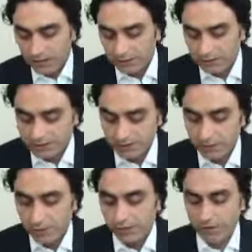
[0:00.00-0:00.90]
Let's
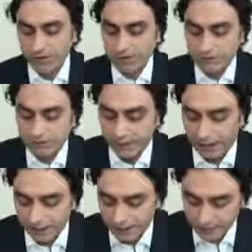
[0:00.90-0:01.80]
move on to the
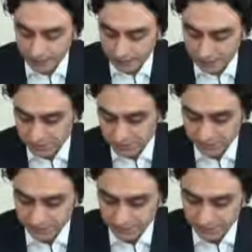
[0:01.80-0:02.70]
ayah number
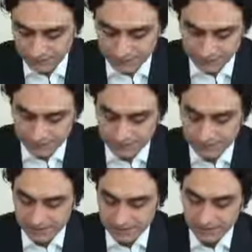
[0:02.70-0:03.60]

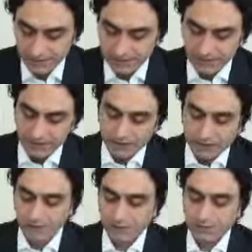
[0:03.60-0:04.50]
76.
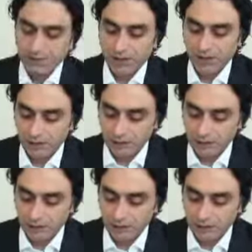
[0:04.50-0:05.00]
Allah subhanahu wa